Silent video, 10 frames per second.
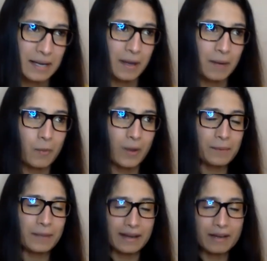And what
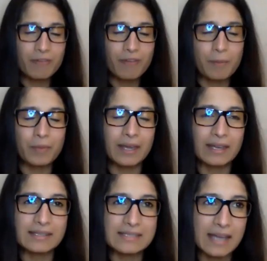I'm getting from
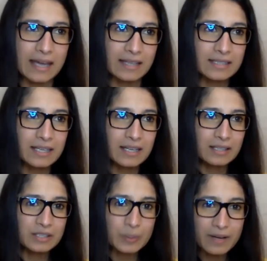there is that
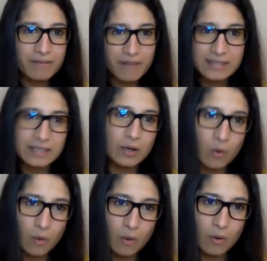to innovate
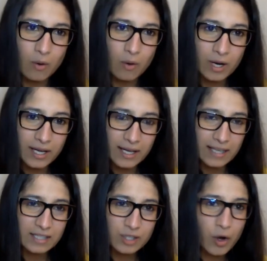in law is not